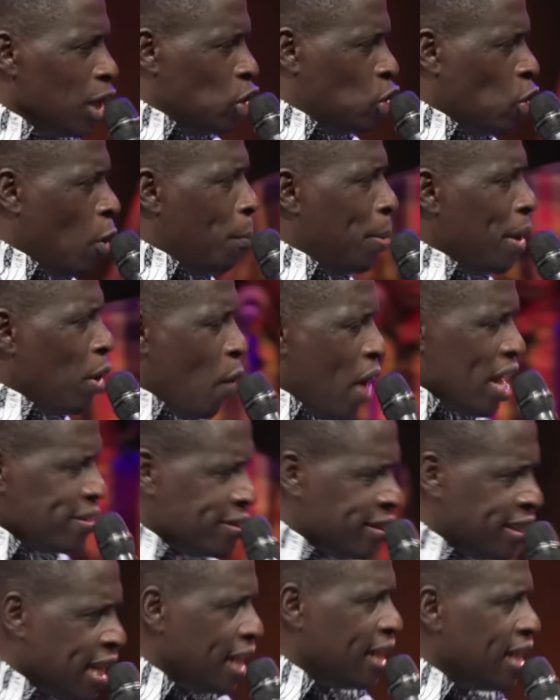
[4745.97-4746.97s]
to be
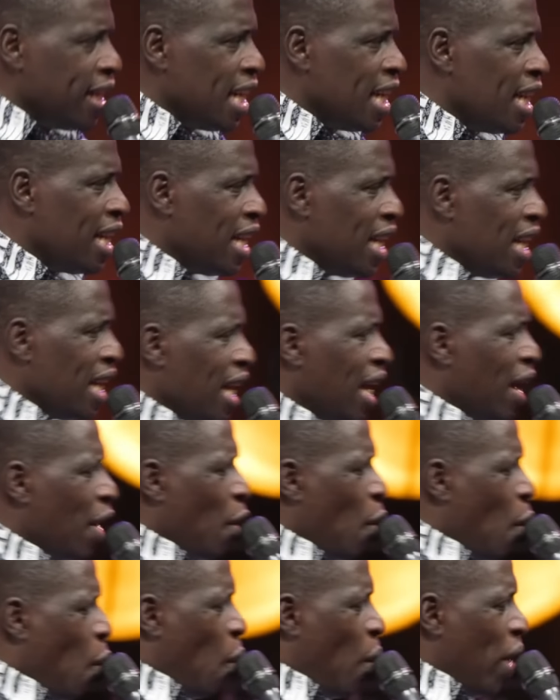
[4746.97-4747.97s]
wasted,
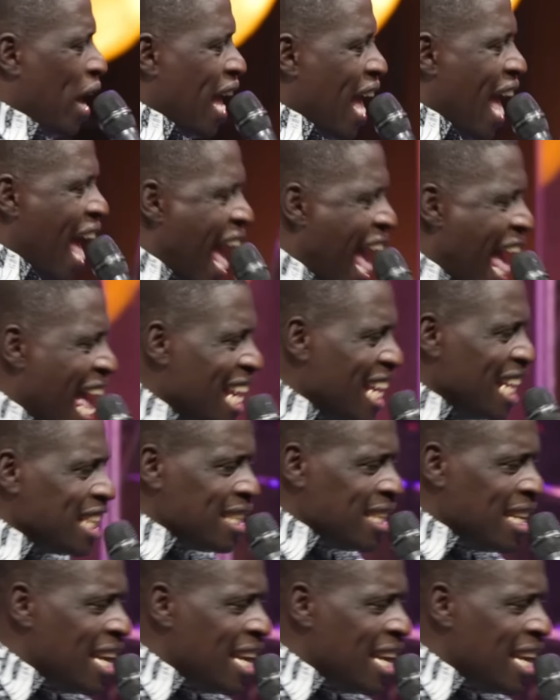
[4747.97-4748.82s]
we end it